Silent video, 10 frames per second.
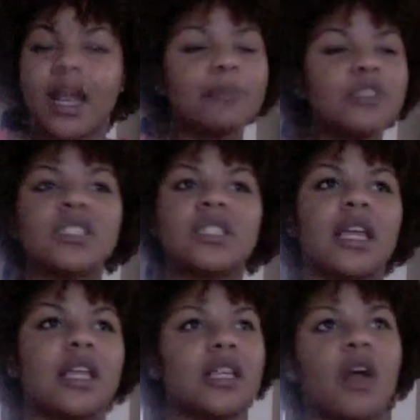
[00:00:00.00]
I'm just
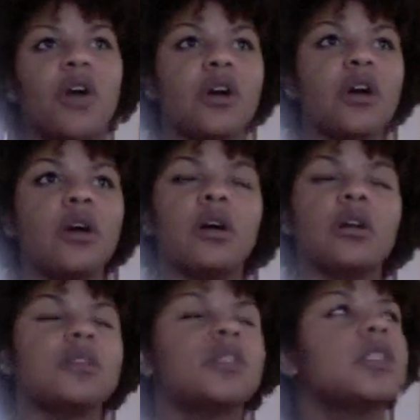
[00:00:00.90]
saying, y'all.
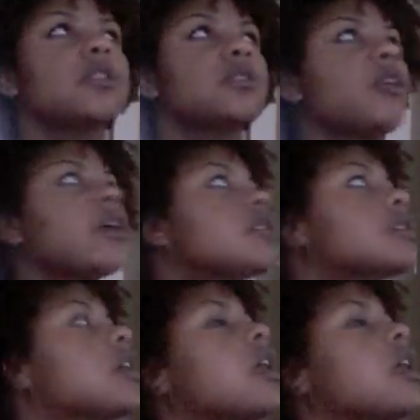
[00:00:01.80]
Oh, Jesus Christ.